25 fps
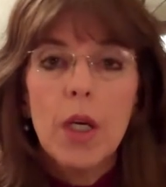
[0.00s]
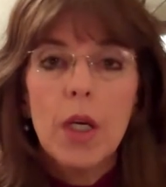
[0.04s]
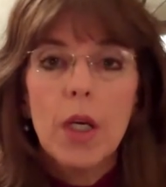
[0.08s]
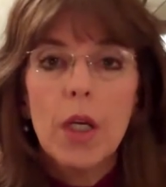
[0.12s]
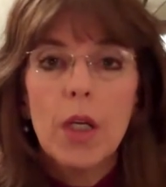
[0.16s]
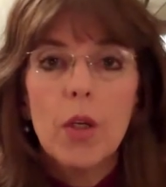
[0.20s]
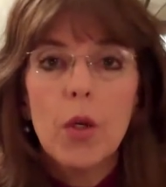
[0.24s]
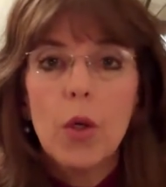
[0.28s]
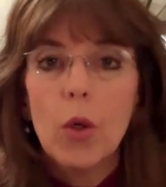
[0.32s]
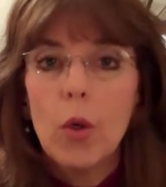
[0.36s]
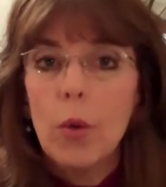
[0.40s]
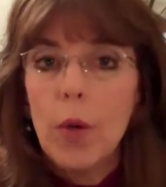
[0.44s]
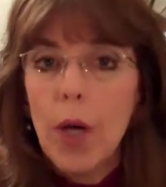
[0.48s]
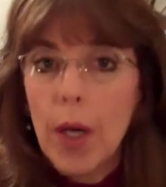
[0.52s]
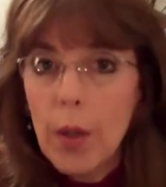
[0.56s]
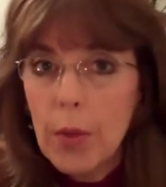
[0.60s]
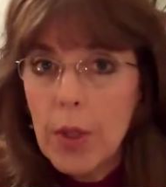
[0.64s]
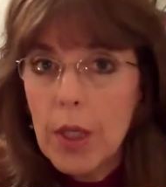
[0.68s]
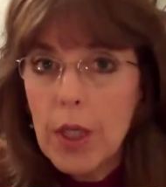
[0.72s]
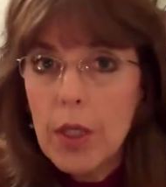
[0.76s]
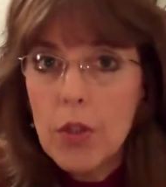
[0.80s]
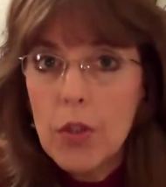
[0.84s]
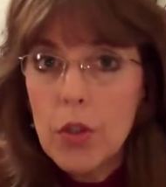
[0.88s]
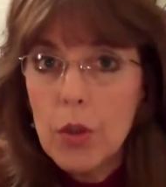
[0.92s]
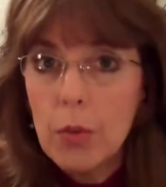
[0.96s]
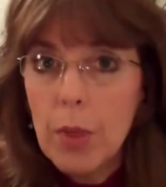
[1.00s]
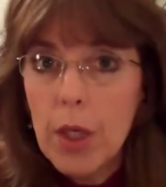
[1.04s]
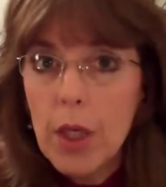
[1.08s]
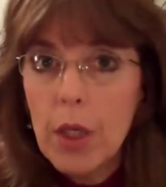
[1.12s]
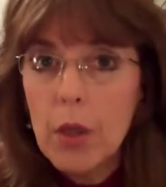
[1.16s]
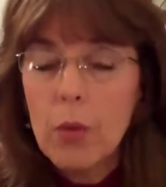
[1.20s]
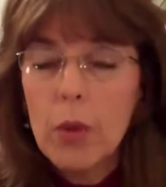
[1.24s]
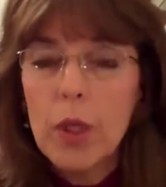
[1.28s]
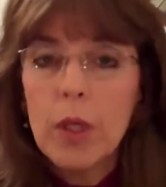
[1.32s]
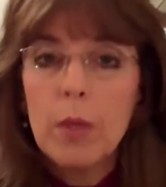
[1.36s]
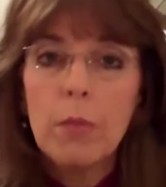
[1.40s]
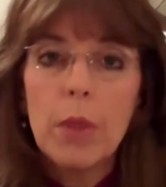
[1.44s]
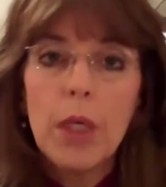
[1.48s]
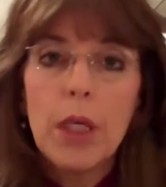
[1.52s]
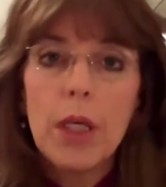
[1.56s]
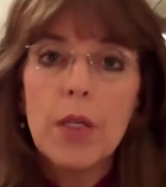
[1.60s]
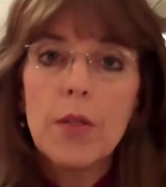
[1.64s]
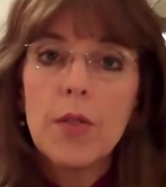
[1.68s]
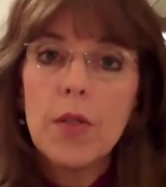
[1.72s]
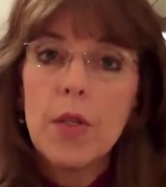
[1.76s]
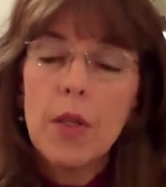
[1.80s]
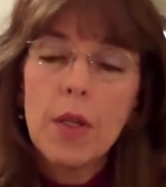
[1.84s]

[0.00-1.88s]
I would eat too many green beans,